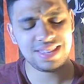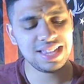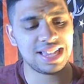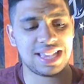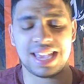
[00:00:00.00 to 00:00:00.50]

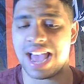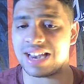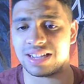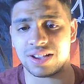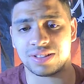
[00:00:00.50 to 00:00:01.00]
he had
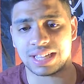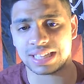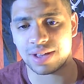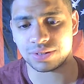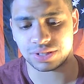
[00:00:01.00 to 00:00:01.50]
to go. Like,
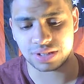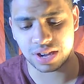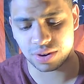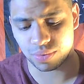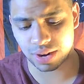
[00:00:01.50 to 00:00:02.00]
that was just not
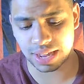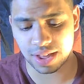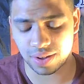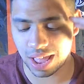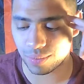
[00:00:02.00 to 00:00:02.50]
going to work
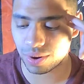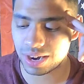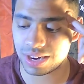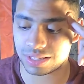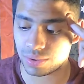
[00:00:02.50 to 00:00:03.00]
out. And we're
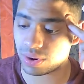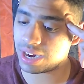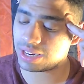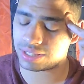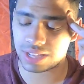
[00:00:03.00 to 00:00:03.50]
in
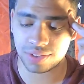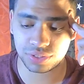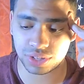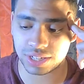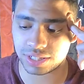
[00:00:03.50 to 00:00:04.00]
a tough
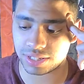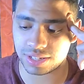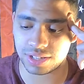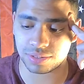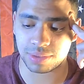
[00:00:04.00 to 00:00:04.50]
stretch of the
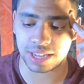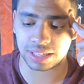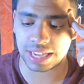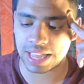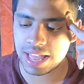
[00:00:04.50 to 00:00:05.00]
season, man.
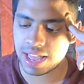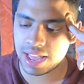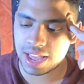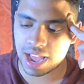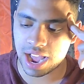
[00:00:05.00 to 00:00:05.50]
Like,
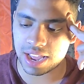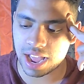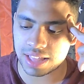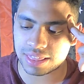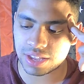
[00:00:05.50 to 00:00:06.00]

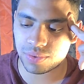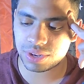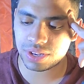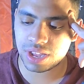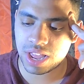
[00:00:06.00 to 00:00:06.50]
I think
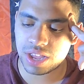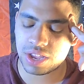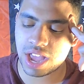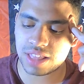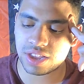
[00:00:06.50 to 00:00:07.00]

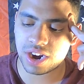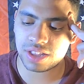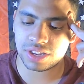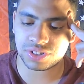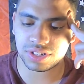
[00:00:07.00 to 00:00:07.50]

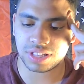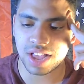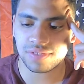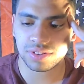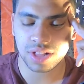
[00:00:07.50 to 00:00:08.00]
there's a
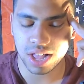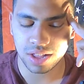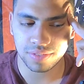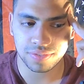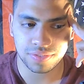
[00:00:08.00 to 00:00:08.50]
level
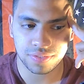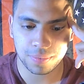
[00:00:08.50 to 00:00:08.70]
of